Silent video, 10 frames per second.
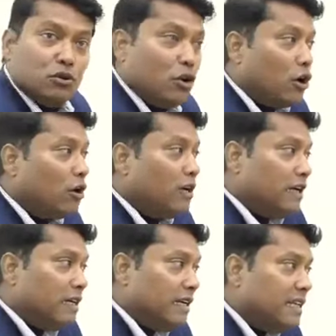or
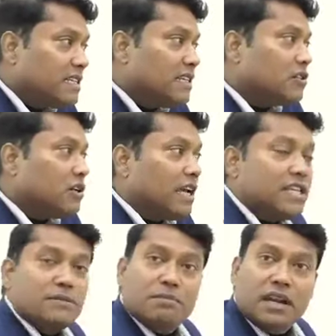
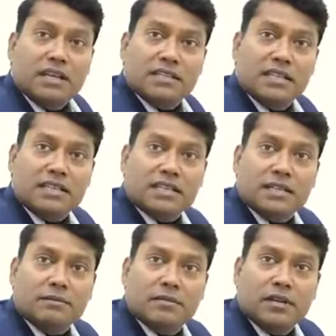decentralized planning system,
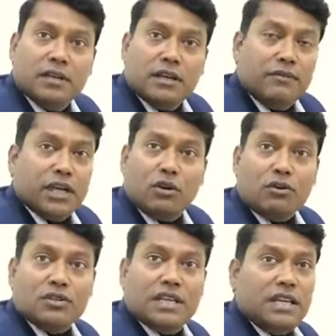we are
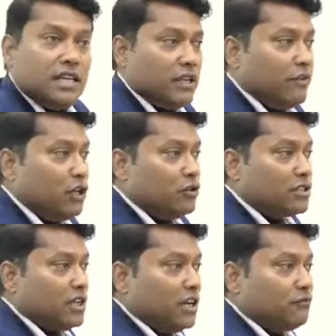not saying when you
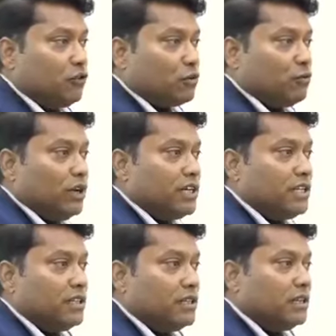start
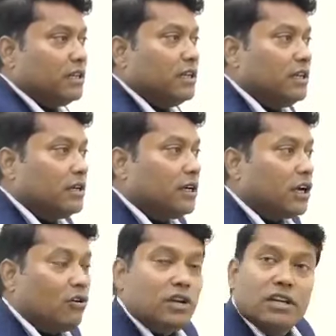formulating the
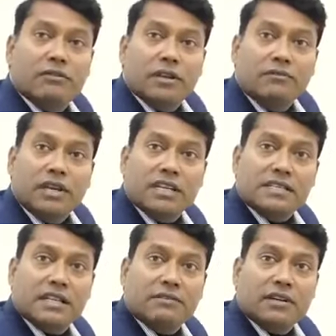ground level, village
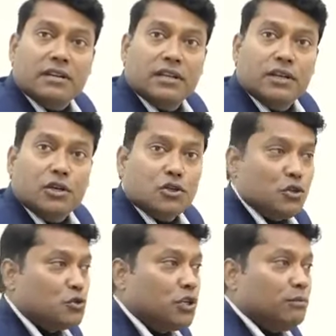level, so you
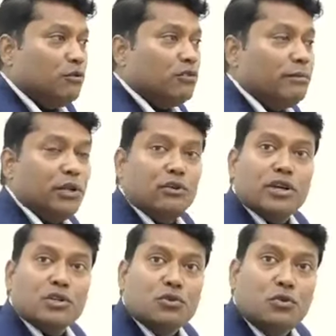should remove the
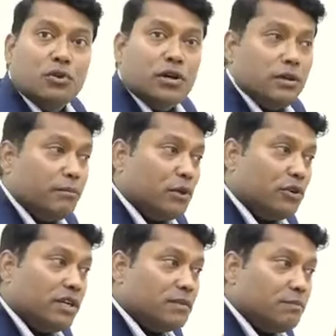bureaucrats. No,
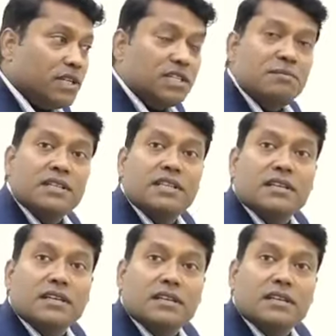bureaucrats must be there.